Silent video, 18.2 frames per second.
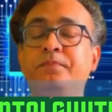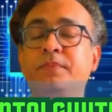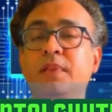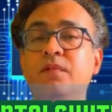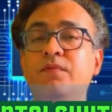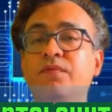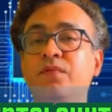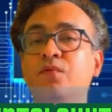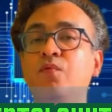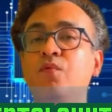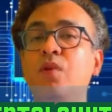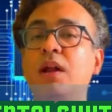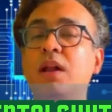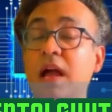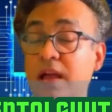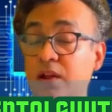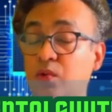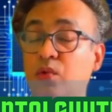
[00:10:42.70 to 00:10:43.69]
If you
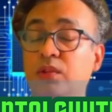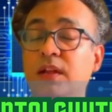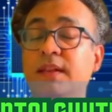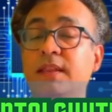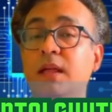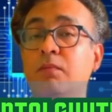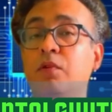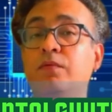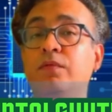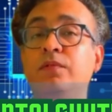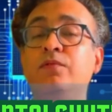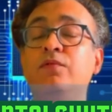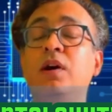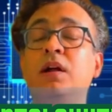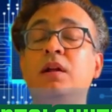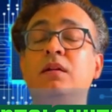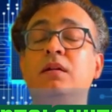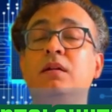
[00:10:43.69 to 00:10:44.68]
are, I know that some of
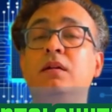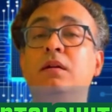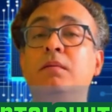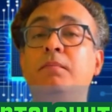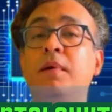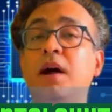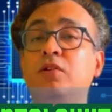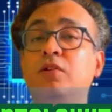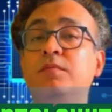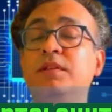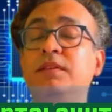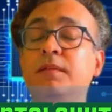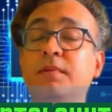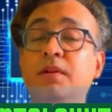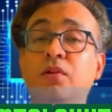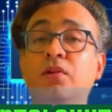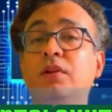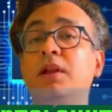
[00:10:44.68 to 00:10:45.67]
you are part of the
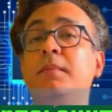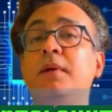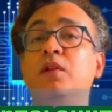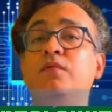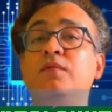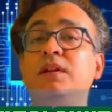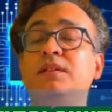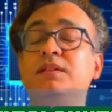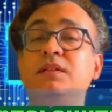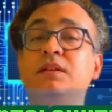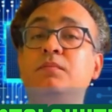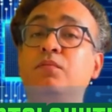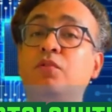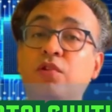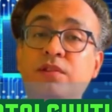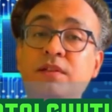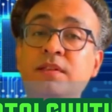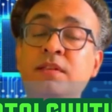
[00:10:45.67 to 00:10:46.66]
semiconductor manufacturing
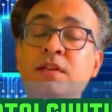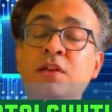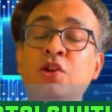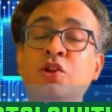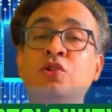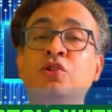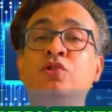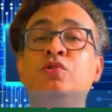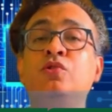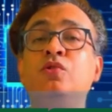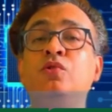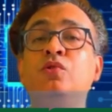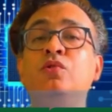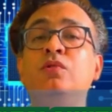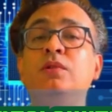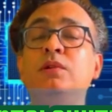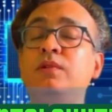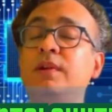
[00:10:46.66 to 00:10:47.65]
process,
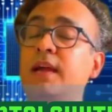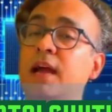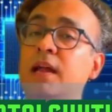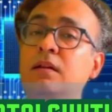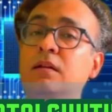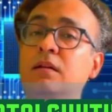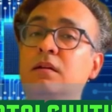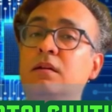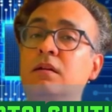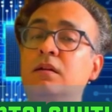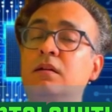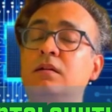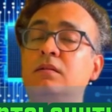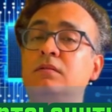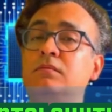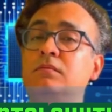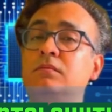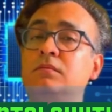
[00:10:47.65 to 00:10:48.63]
so you can
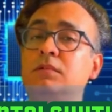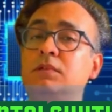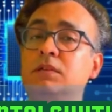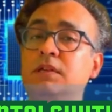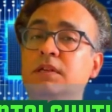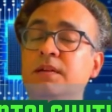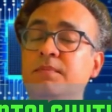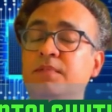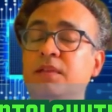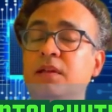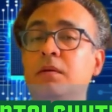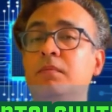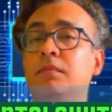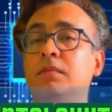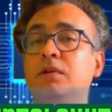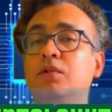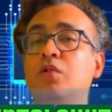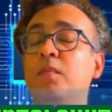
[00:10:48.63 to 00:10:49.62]
give
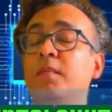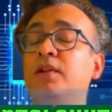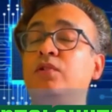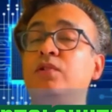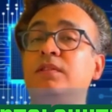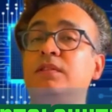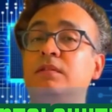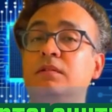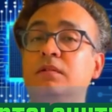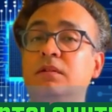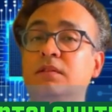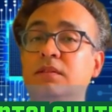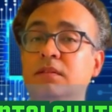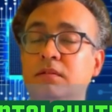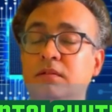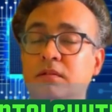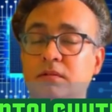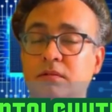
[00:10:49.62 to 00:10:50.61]
some comments
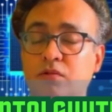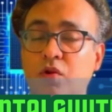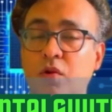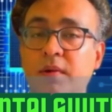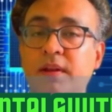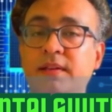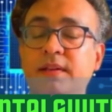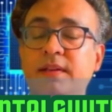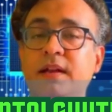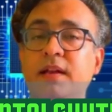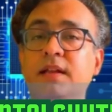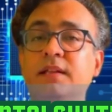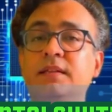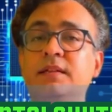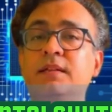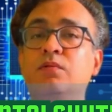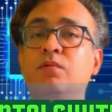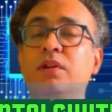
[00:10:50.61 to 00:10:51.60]
regarding
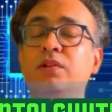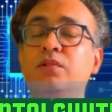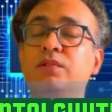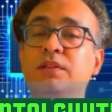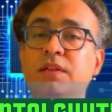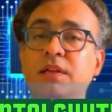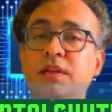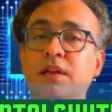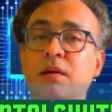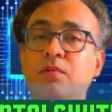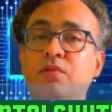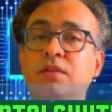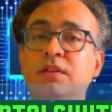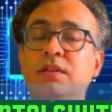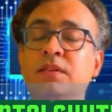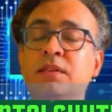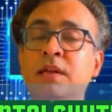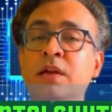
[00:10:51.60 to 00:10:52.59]
this. What do you think about
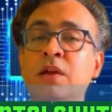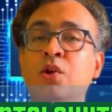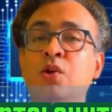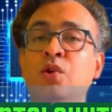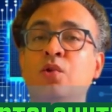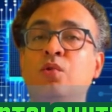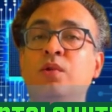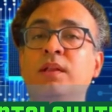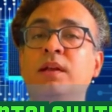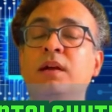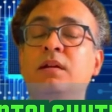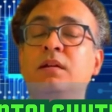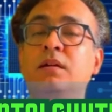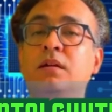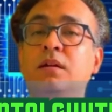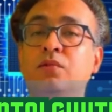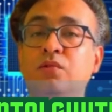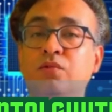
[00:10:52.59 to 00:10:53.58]
this? Whether
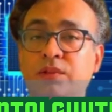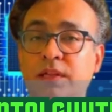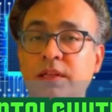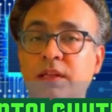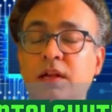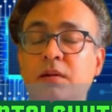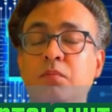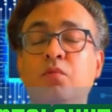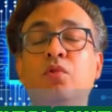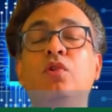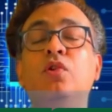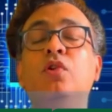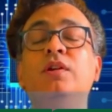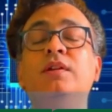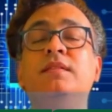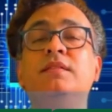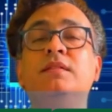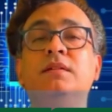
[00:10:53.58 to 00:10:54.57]
do you think that Moore
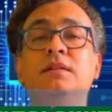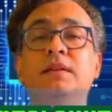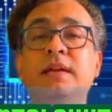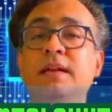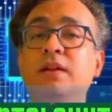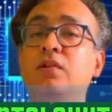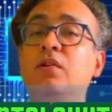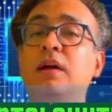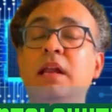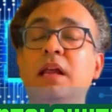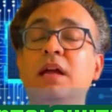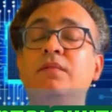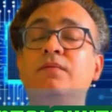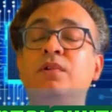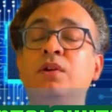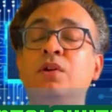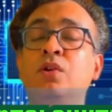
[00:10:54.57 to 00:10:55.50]
law is dead or alive?